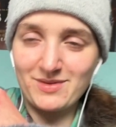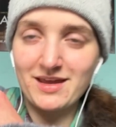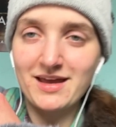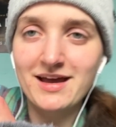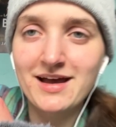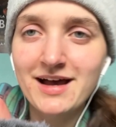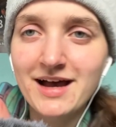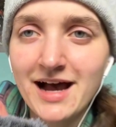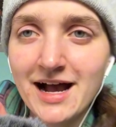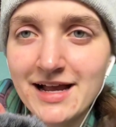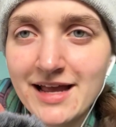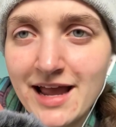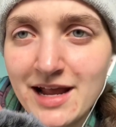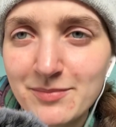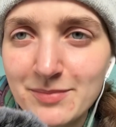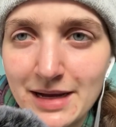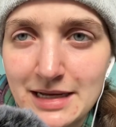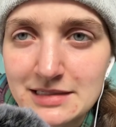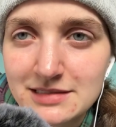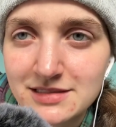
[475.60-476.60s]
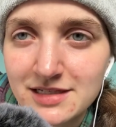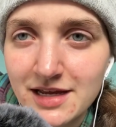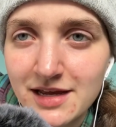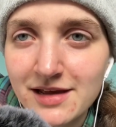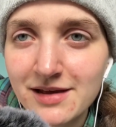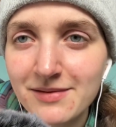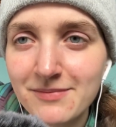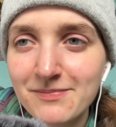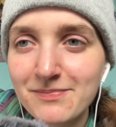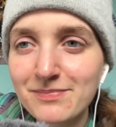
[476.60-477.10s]
a hanging
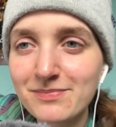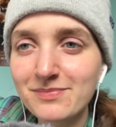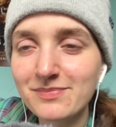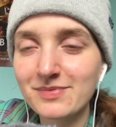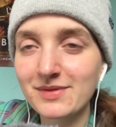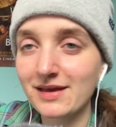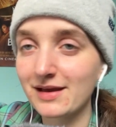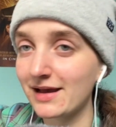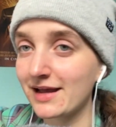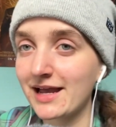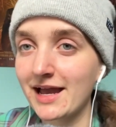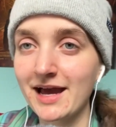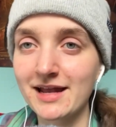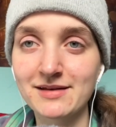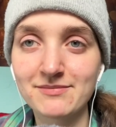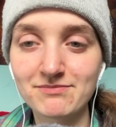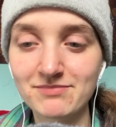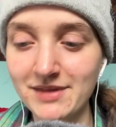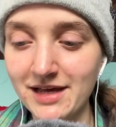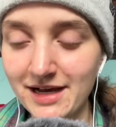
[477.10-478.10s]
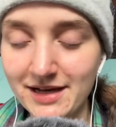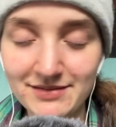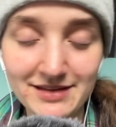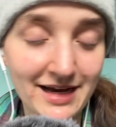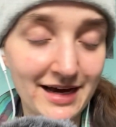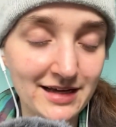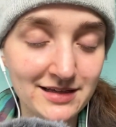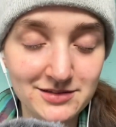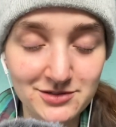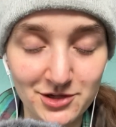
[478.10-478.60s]
basket. Again, that
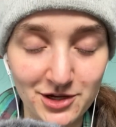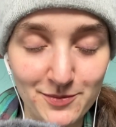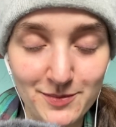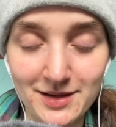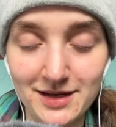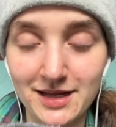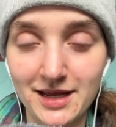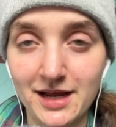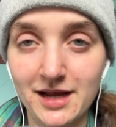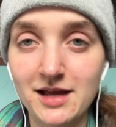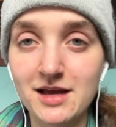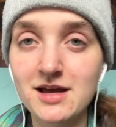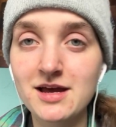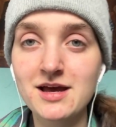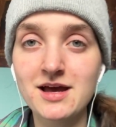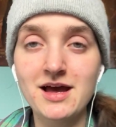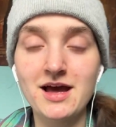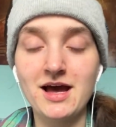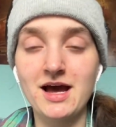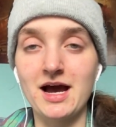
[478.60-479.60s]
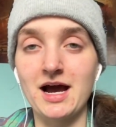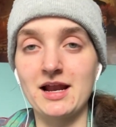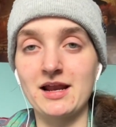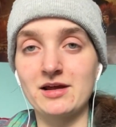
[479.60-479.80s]
has no meaning. And I